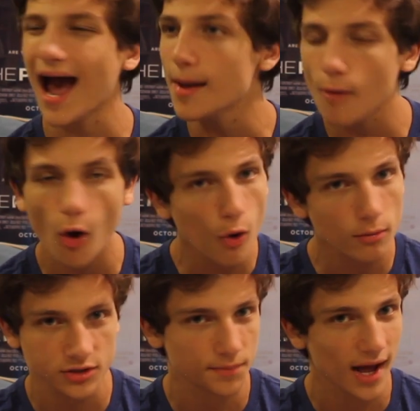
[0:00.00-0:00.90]
I'm
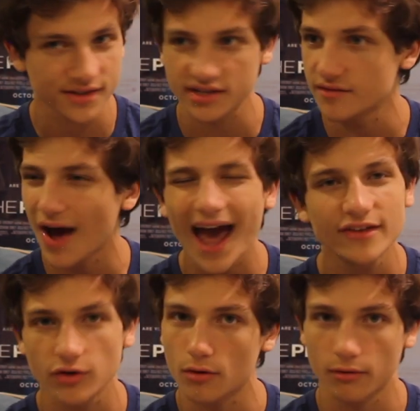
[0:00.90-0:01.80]
almost positive. I
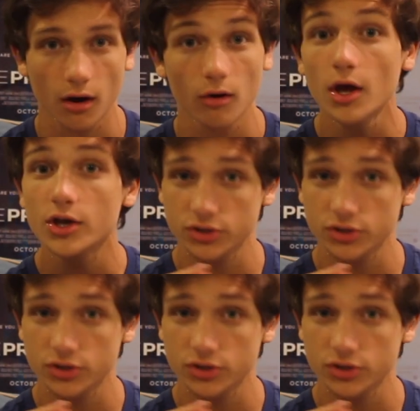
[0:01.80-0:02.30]
don't know.